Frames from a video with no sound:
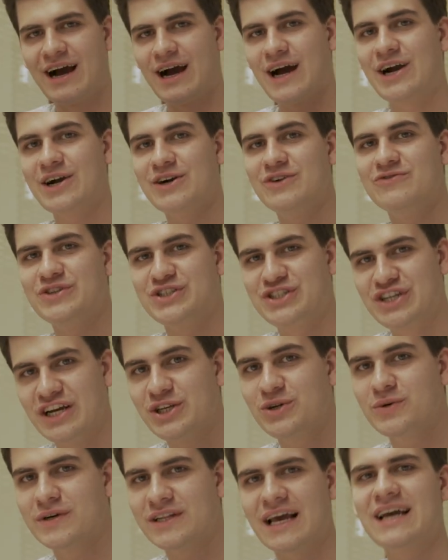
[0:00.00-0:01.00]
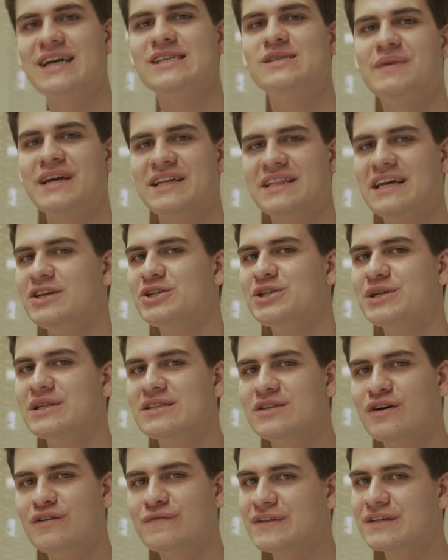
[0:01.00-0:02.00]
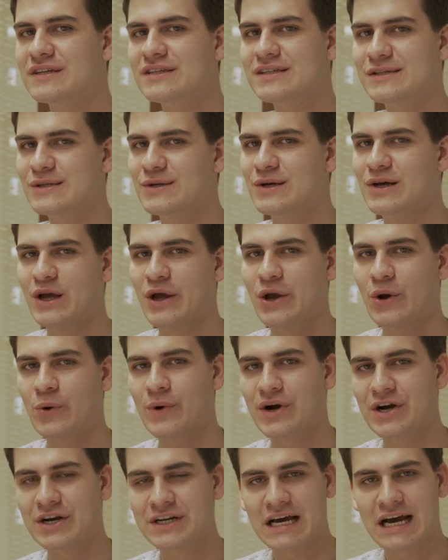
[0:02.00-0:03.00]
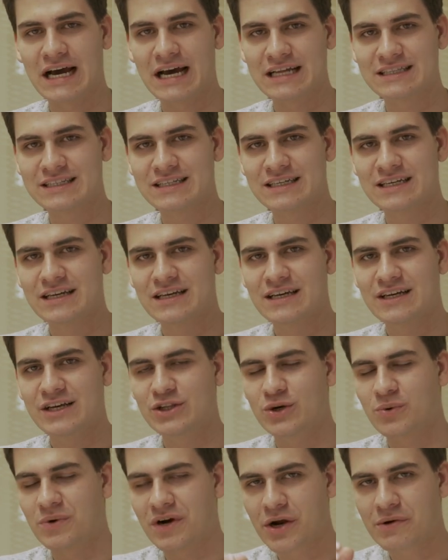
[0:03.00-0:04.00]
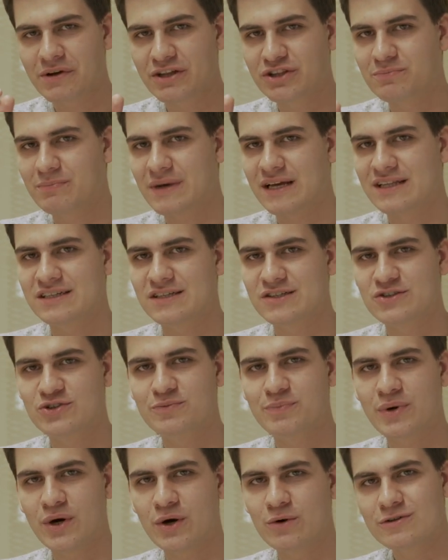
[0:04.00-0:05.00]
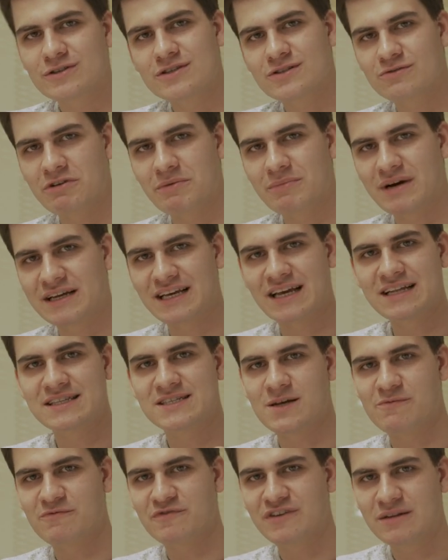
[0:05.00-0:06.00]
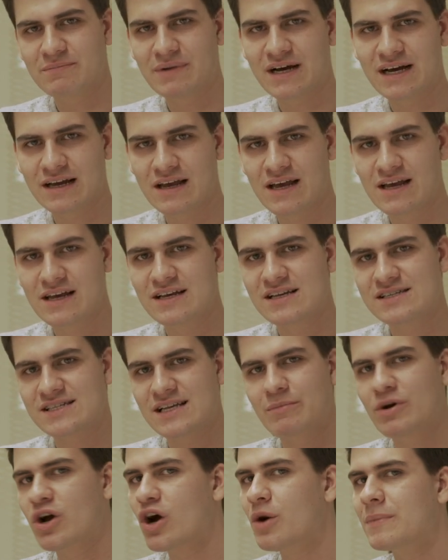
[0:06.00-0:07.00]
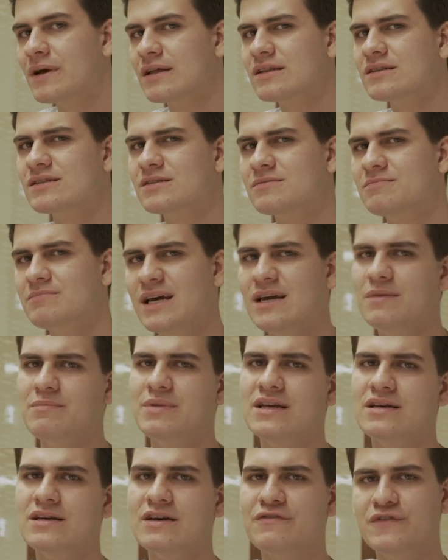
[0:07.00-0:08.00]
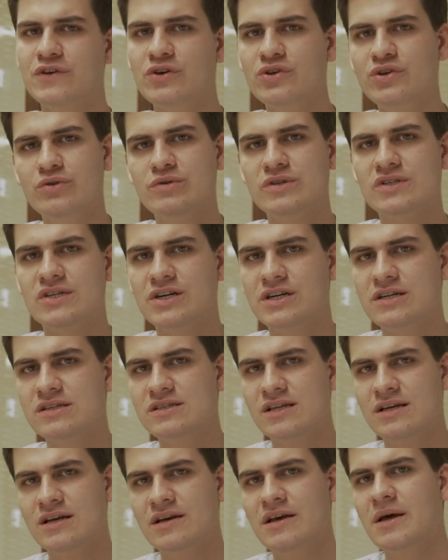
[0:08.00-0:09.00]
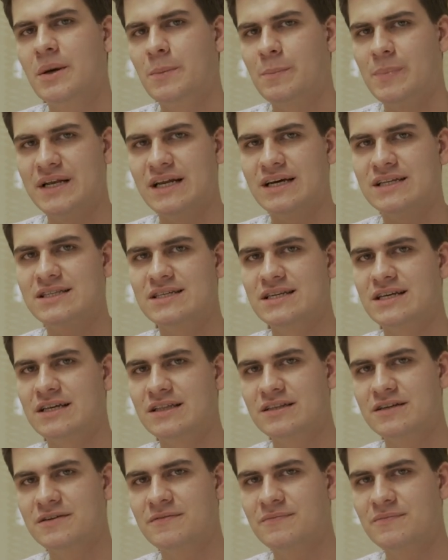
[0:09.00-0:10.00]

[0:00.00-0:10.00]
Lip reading: our genuine expectations of this were that, you know, we're going to make these two posts, we might get some feedback, some comments, maybe a few users, but that's it.